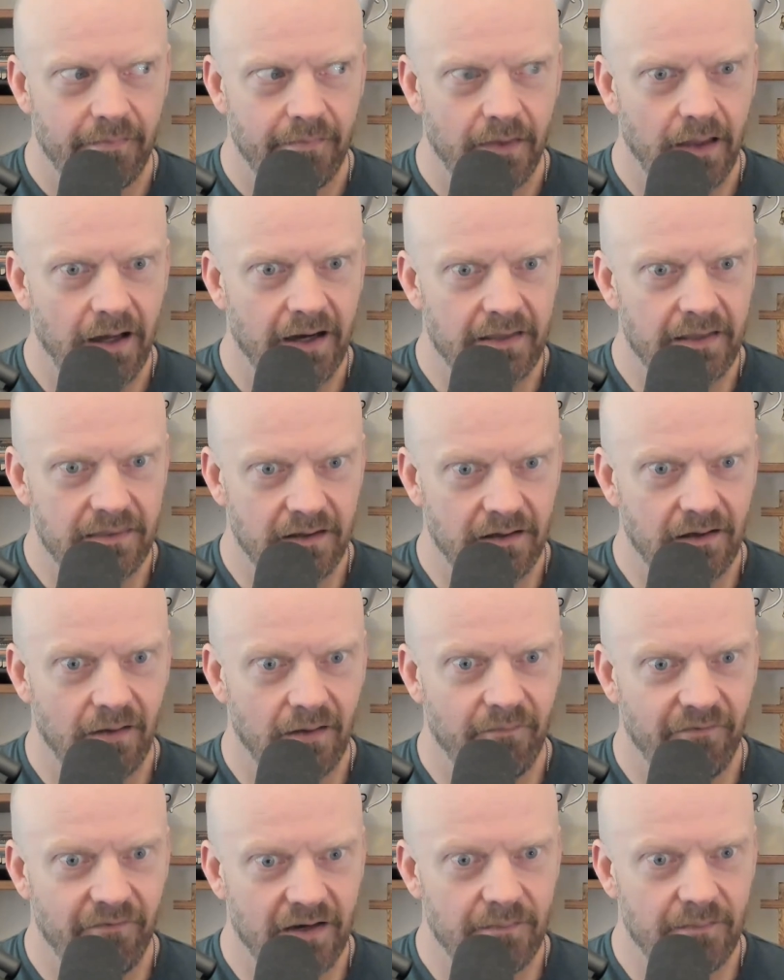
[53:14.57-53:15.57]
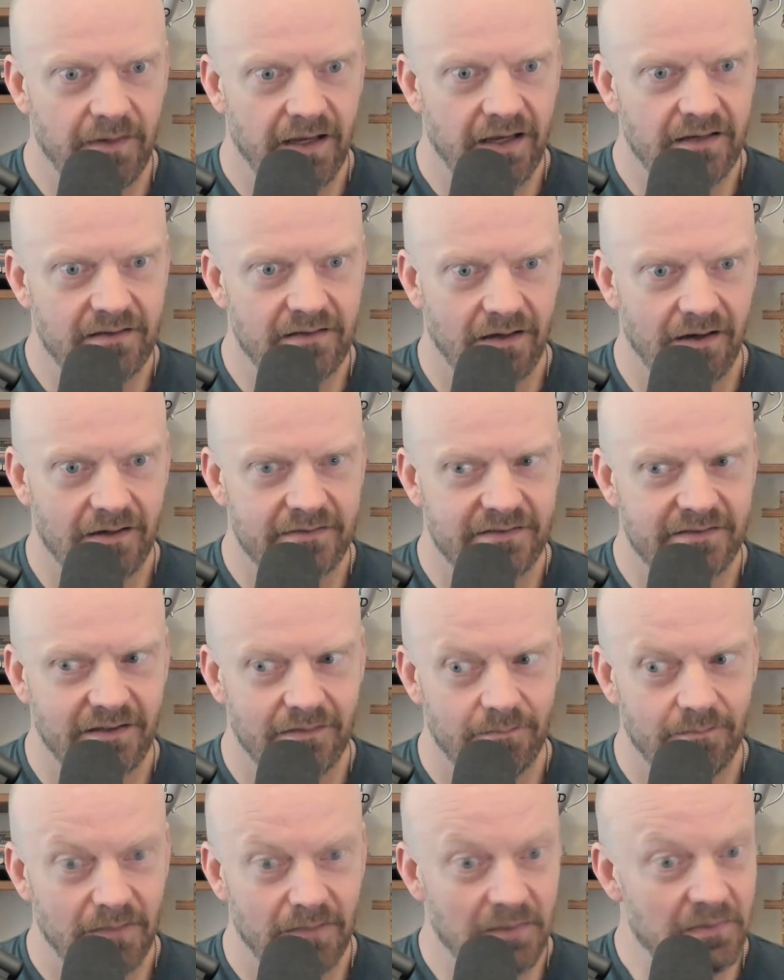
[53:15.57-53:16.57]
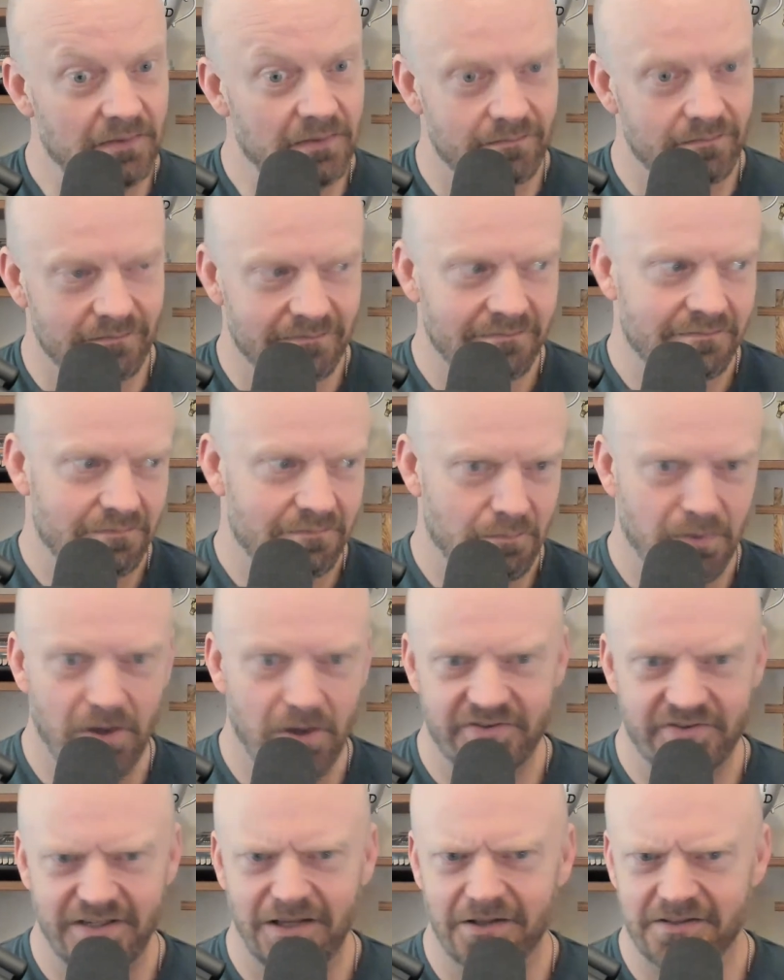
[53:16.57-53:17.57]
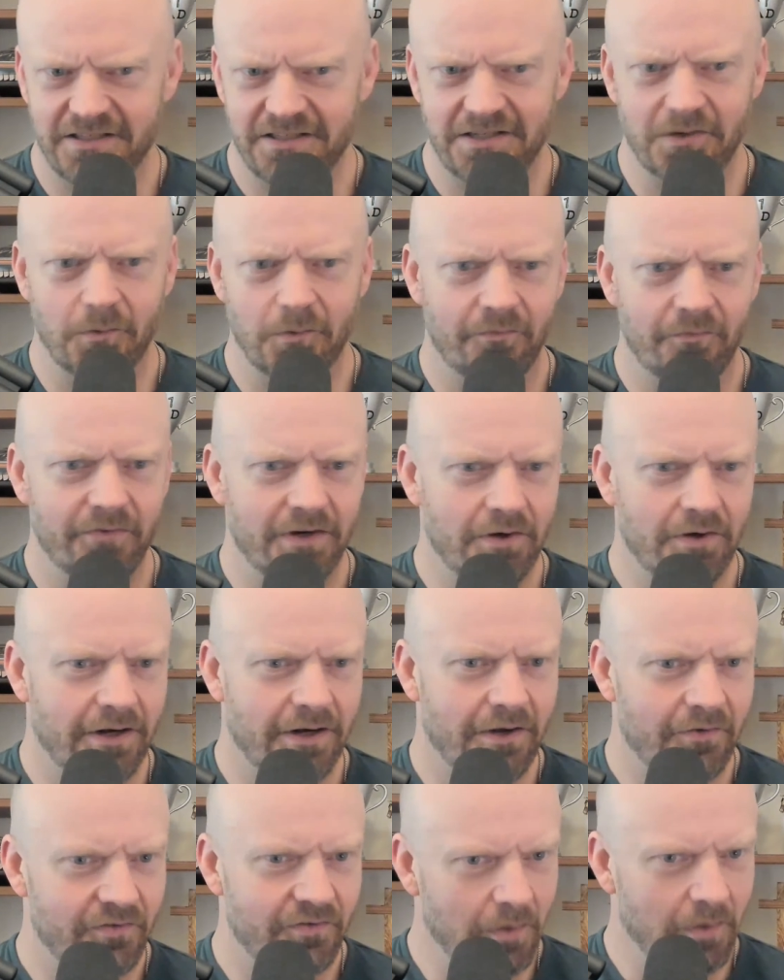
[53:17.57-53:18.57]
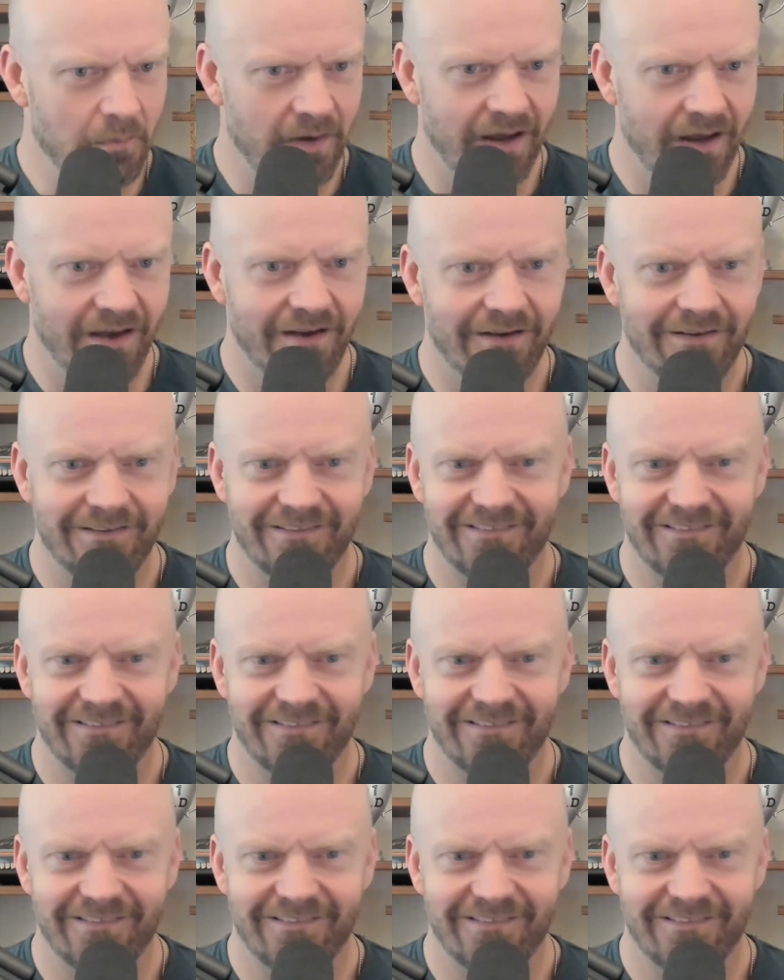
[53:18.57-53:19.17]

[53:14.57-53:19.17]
I think I'm vitamin A toxic. Maybe Paul Saladino will figure it out someday.